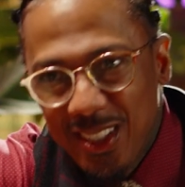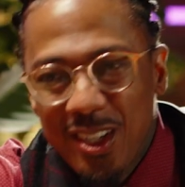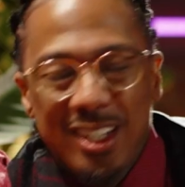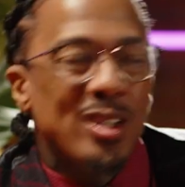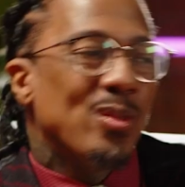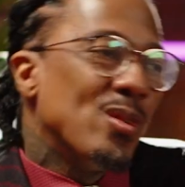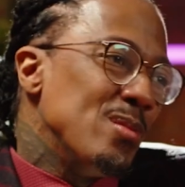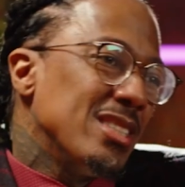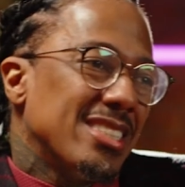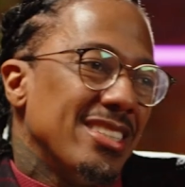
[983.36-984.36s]
or a good
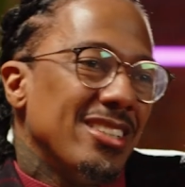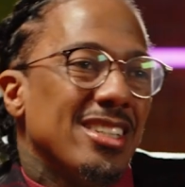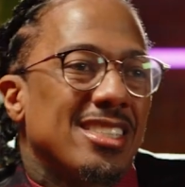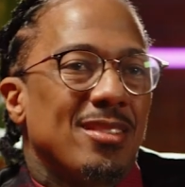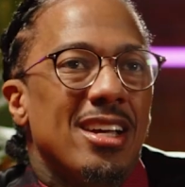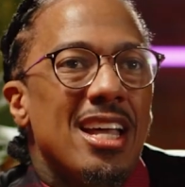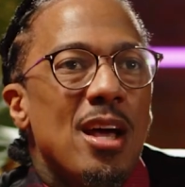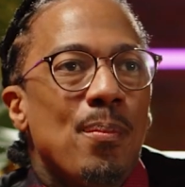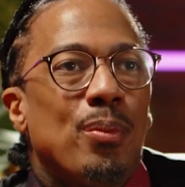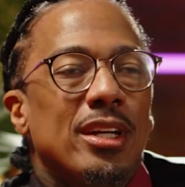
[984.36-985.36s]
woman should do this.
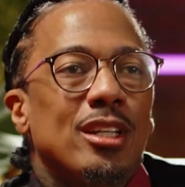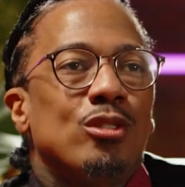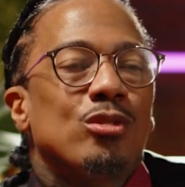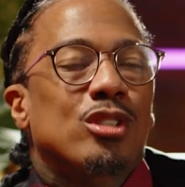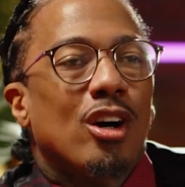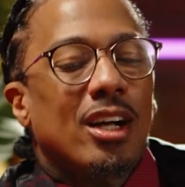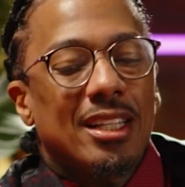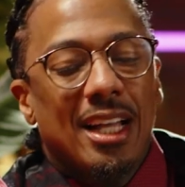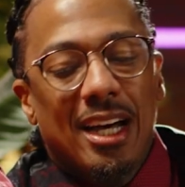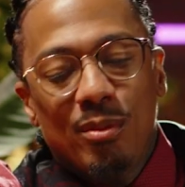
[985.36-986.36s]
But you talk a
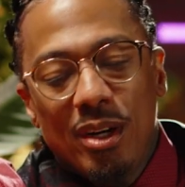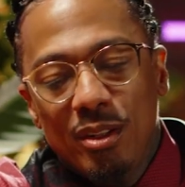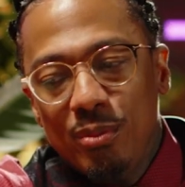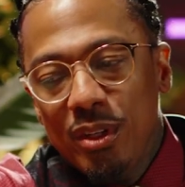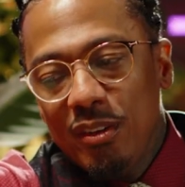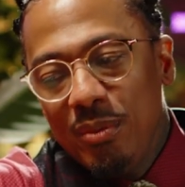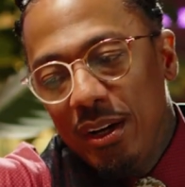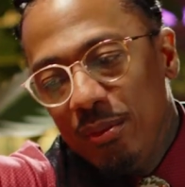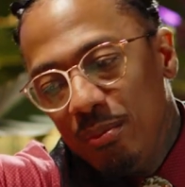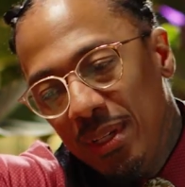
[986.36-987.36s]
lot about the book
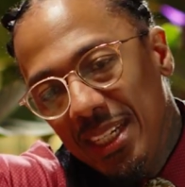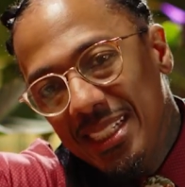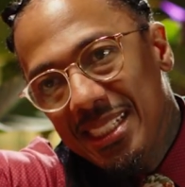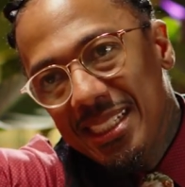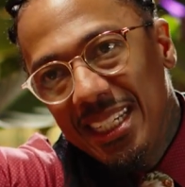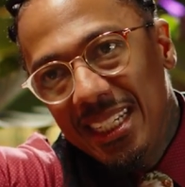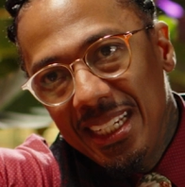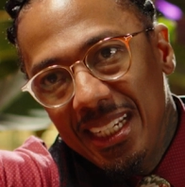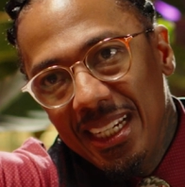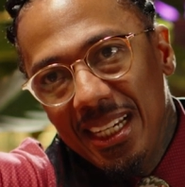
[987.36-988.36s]
about being
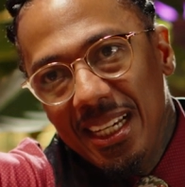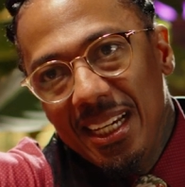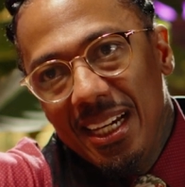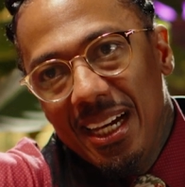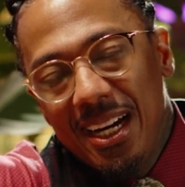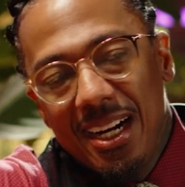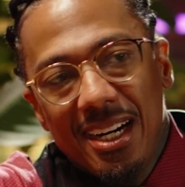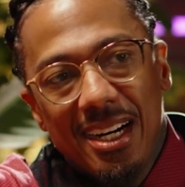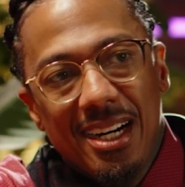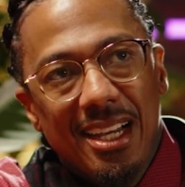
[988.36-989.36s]
seen,
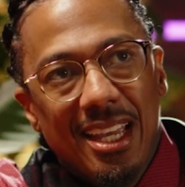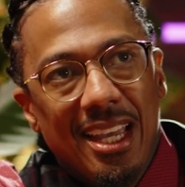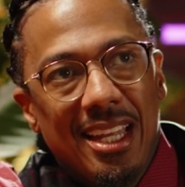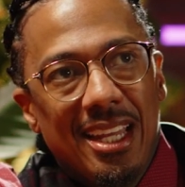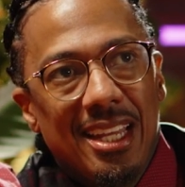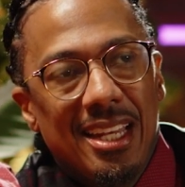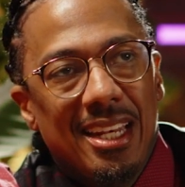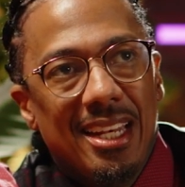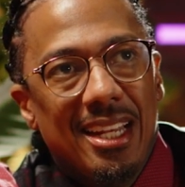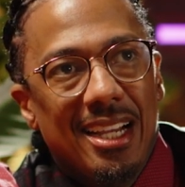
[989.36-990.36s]
and